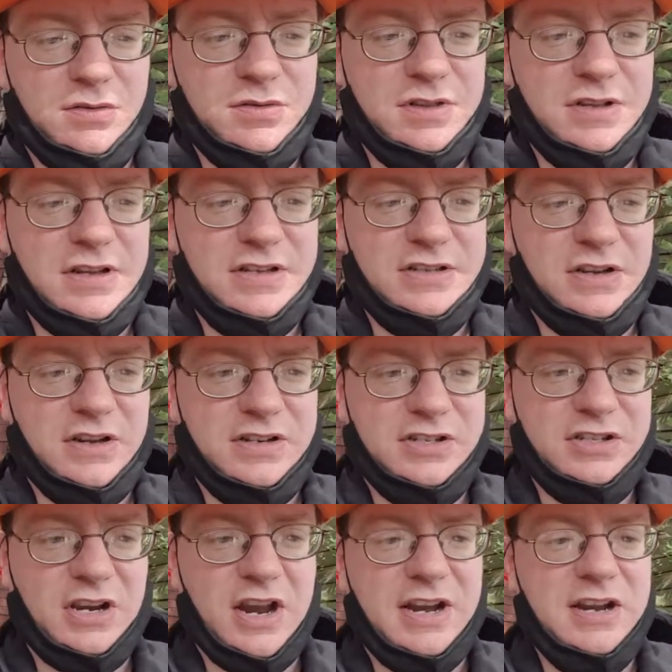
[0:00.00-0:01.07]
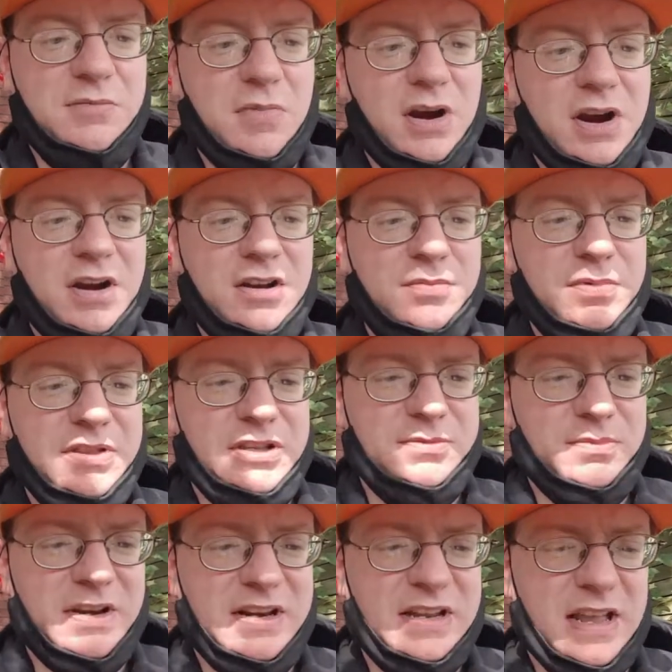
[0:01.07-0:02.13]
don't think I saw a shiny mark, but
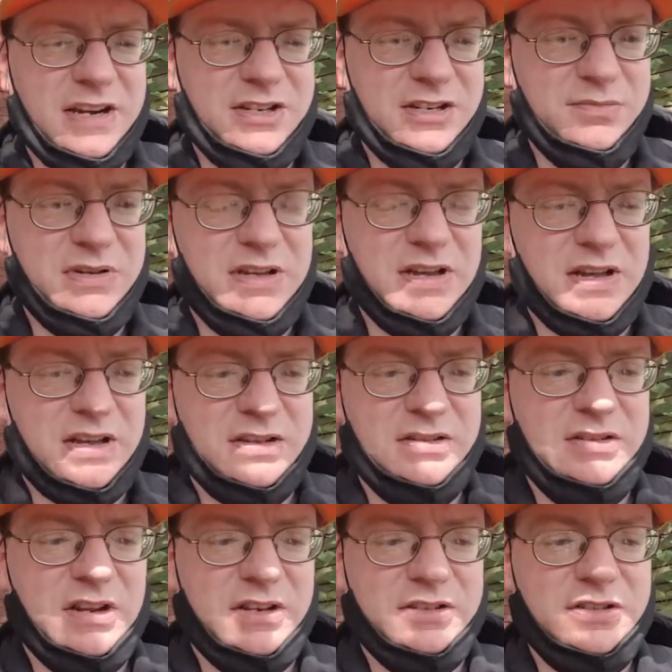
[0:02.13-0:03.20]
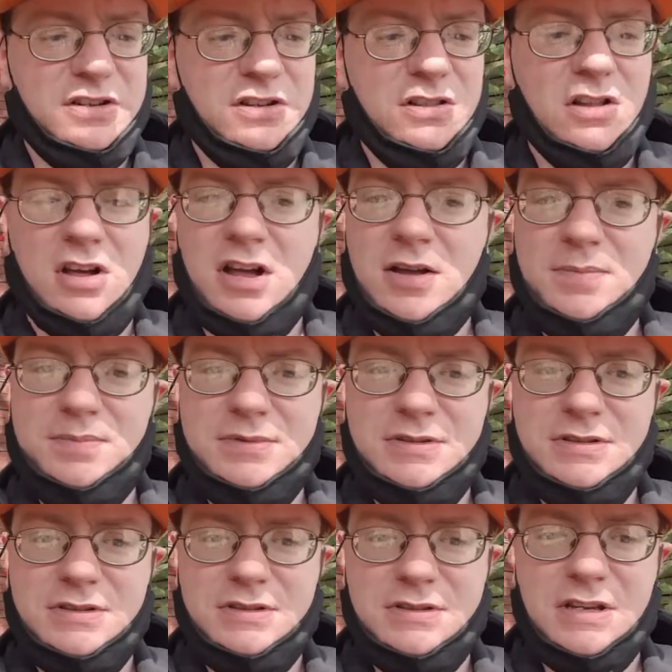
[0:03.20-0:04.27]
this might actually be a Dust cloth.
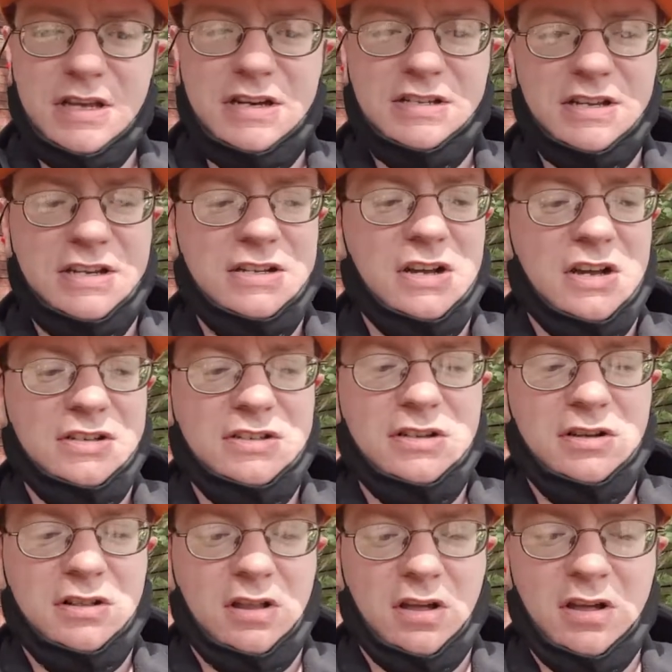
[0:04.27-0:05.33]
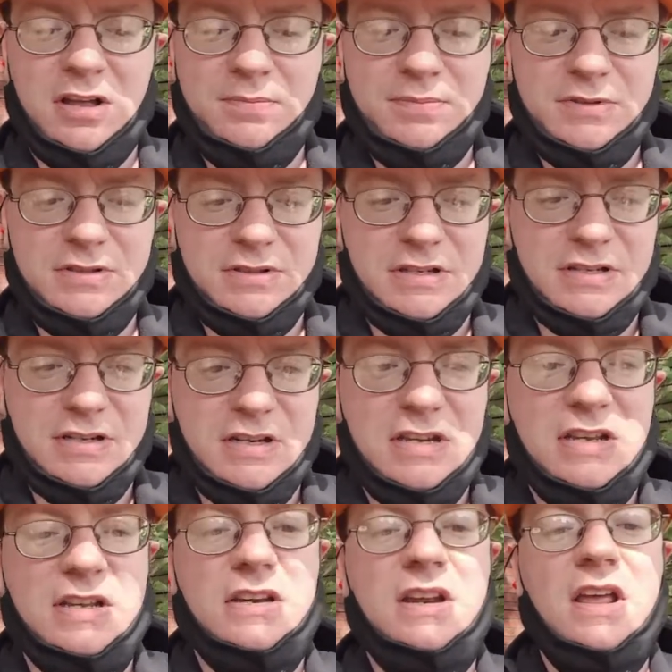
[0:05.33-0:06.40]
It is a Dusclops,
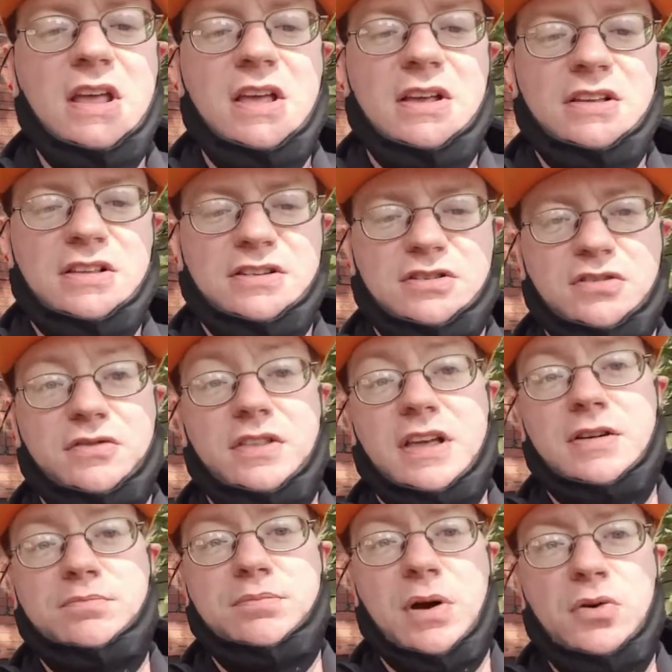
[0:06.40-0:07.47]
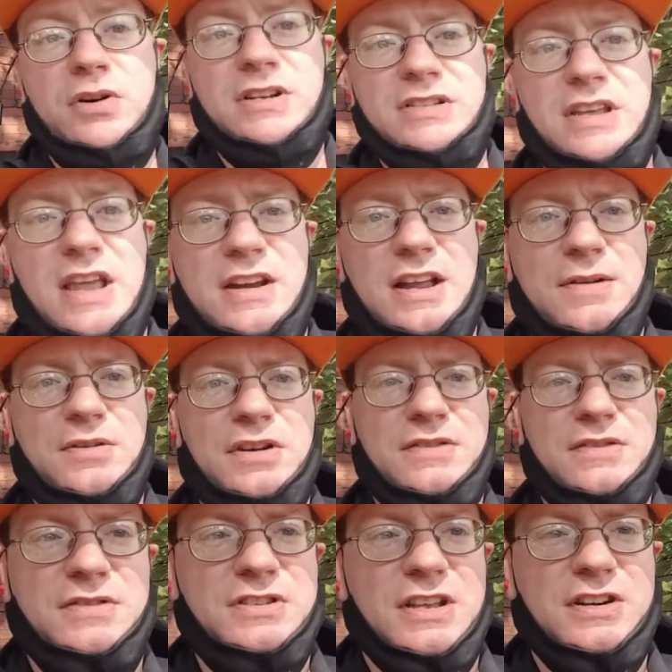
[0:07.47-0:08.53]
indeed. Let's go for that bonus candy.
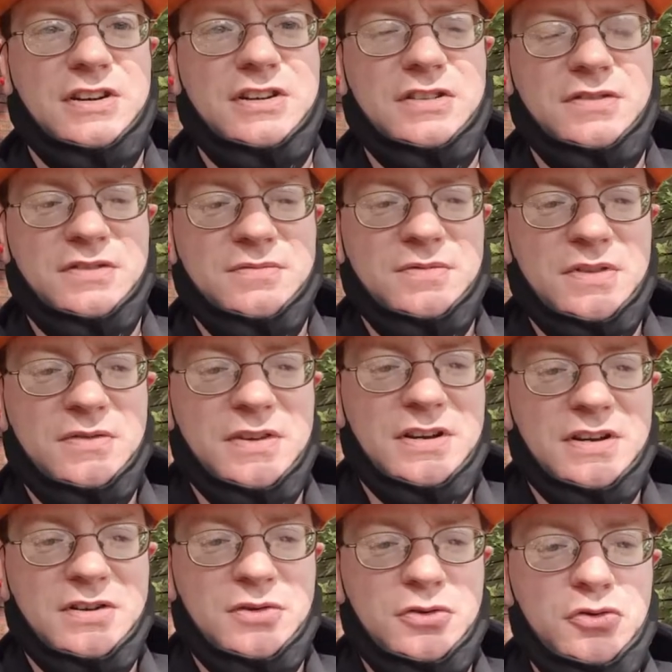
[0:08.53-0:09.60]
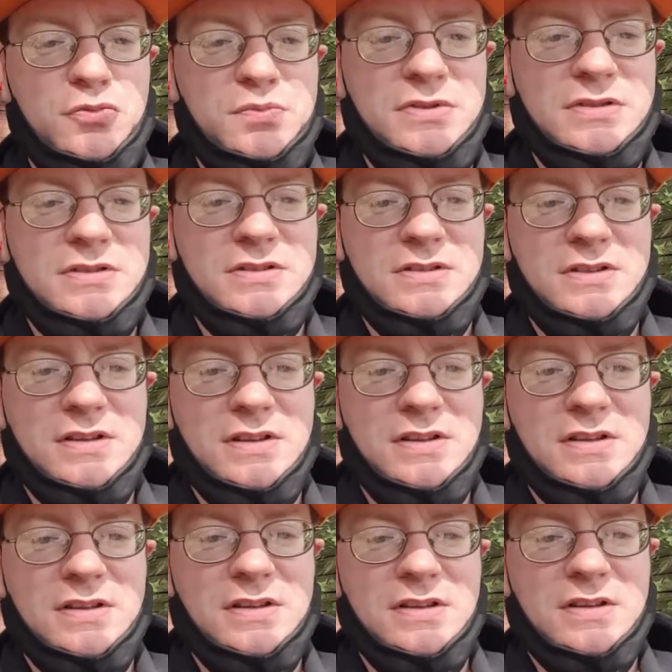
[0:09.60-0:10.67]
even centered in the, the video. Oops.
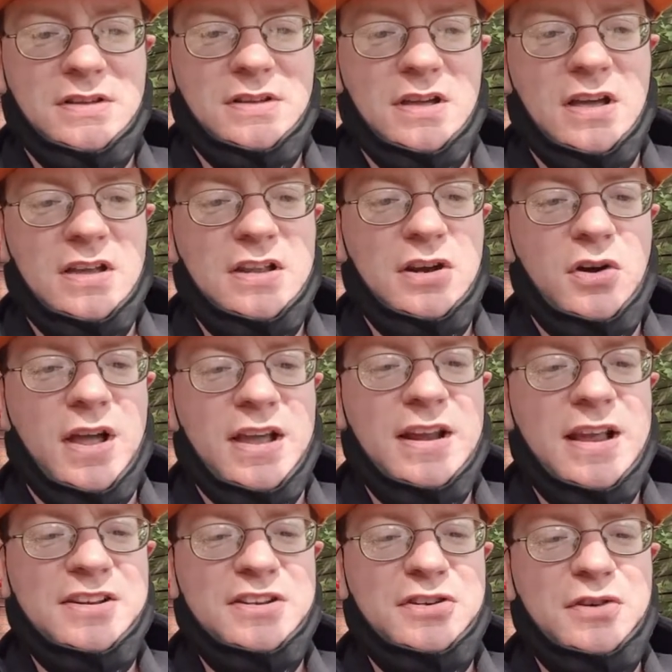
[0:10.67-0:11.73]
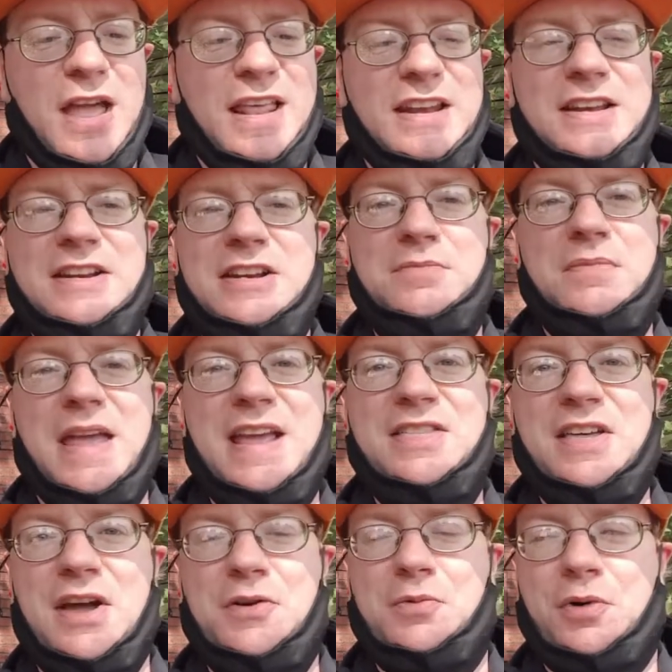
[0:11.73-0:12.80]
You know, I can actually do editing to
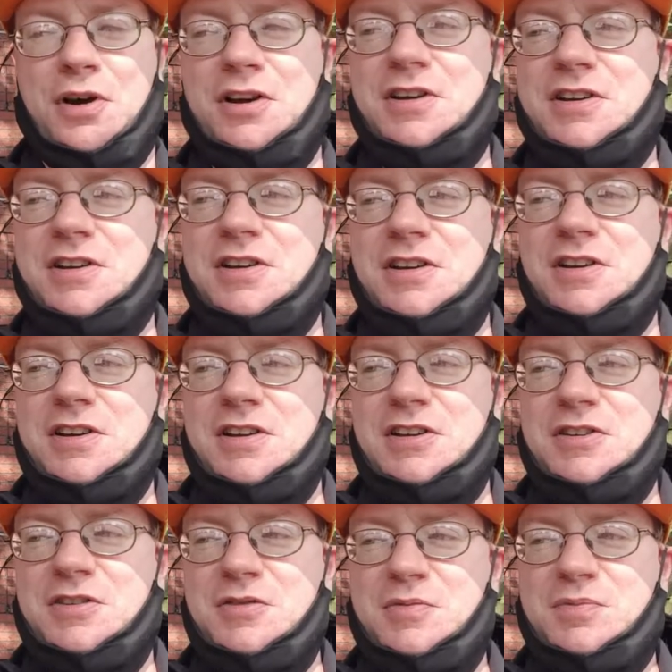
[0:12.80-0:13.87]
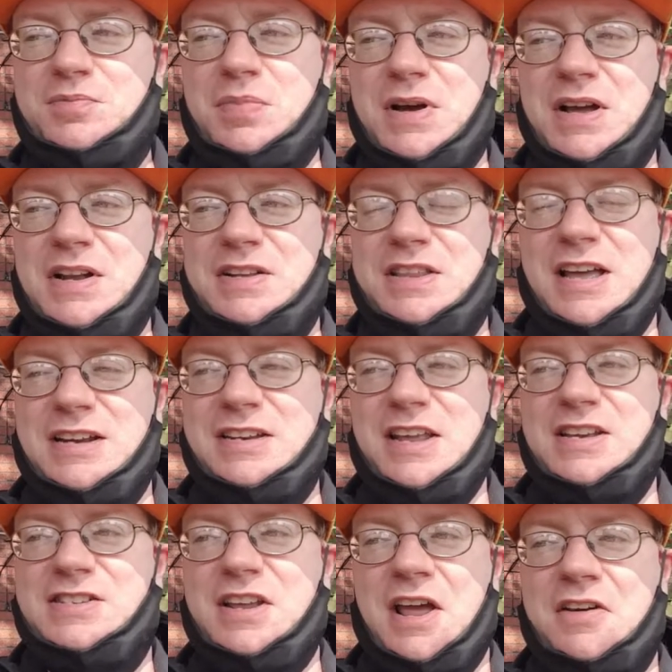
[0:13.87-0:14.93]
make that work, but that
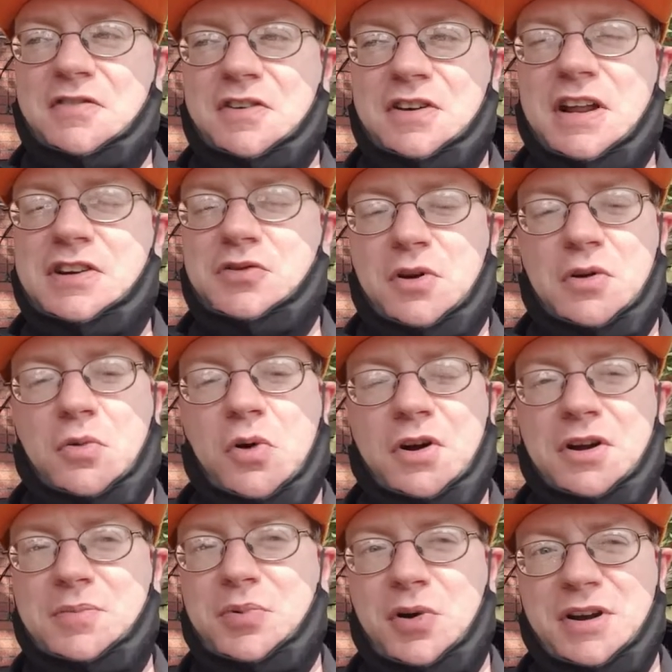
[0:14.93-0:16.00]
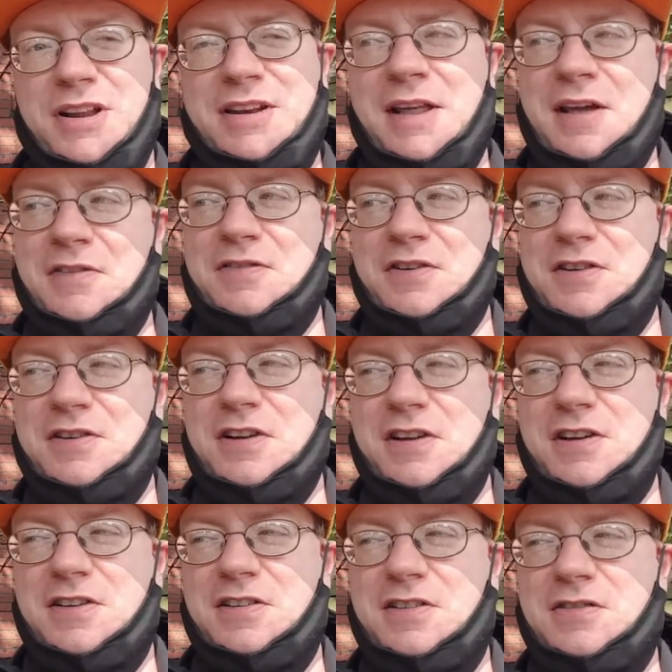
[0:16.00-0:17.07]
takes effort, and do I want to put in effort?
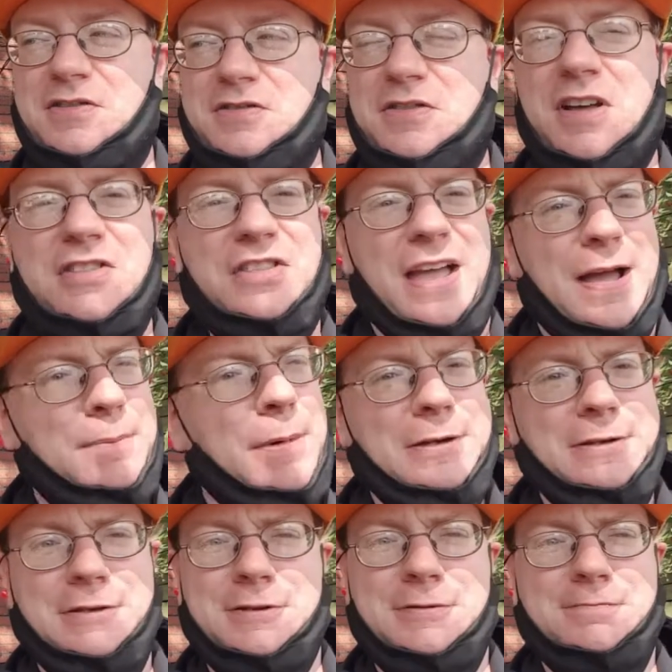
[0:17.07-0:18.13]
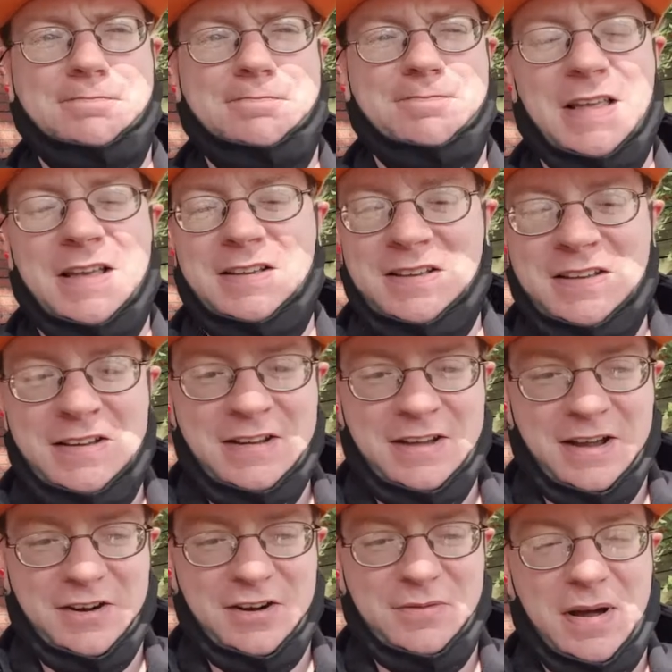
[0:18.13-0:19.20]
Not that much.
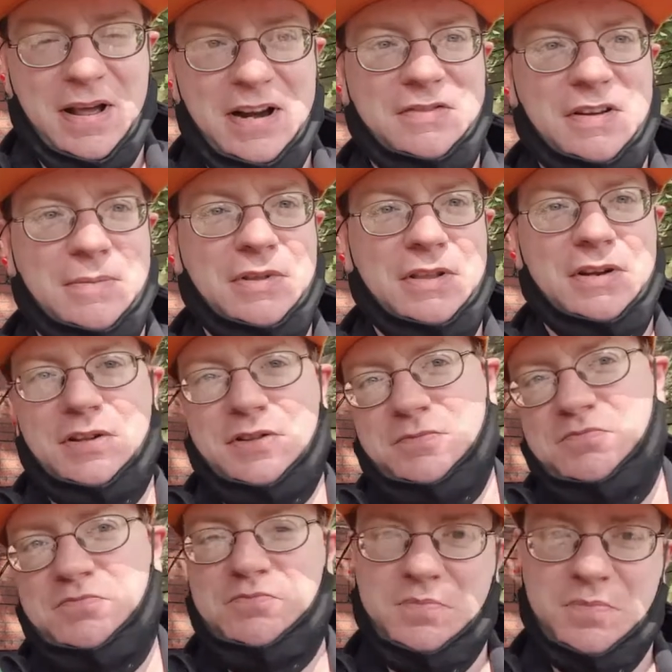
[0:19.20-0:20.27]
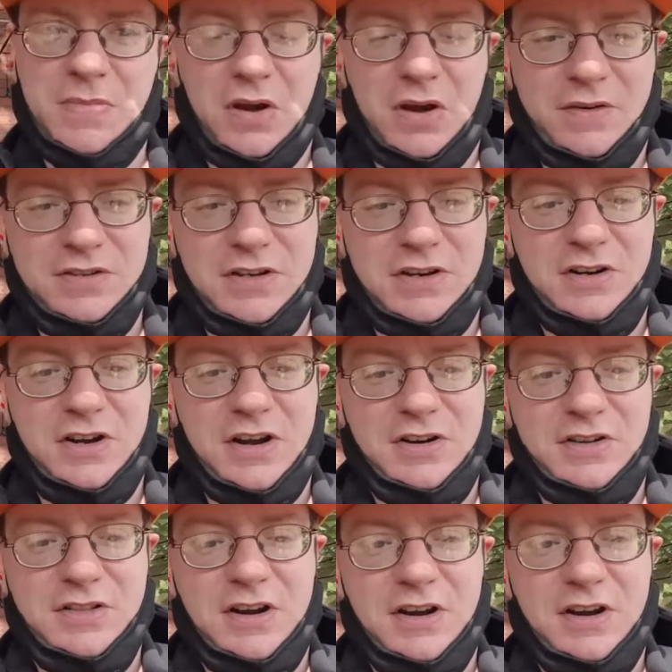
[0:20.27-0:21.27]
I don't mind if I'm a little off-centered here